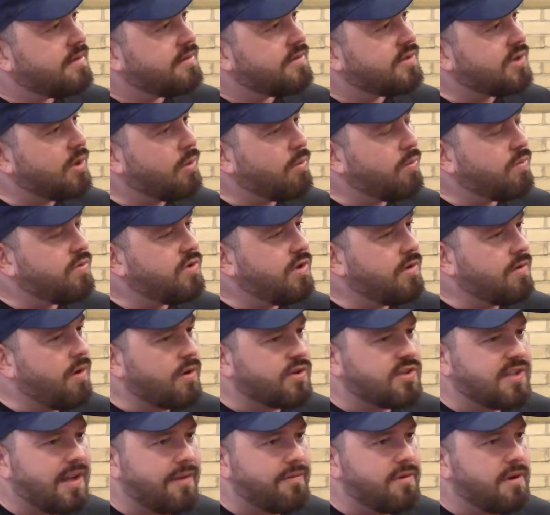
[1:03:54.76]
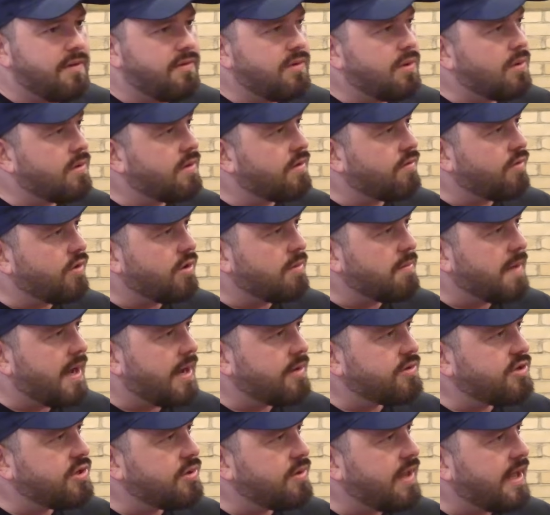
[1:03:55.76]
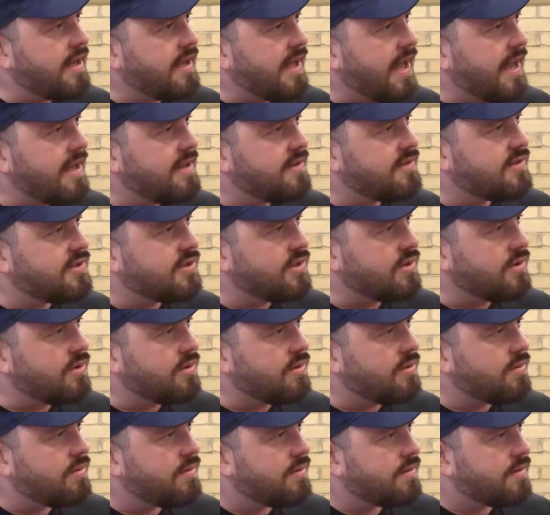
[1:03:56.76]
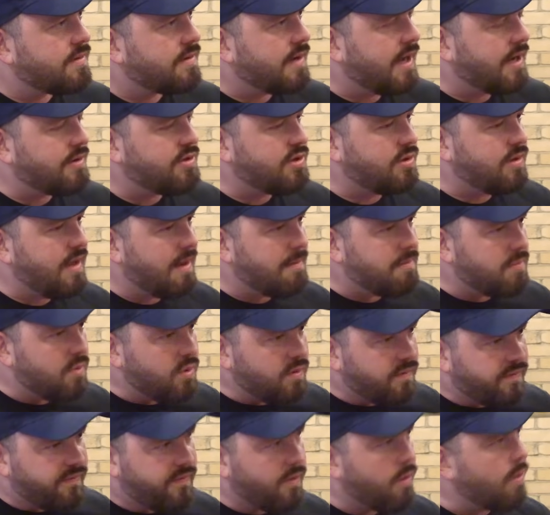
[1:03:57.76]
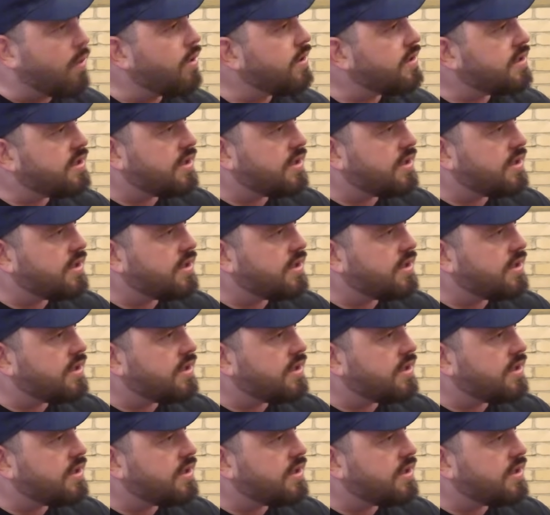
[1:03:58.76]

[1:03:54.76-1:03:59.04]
so you got 7 of you in the room. How do you then get into? How do you then move forward?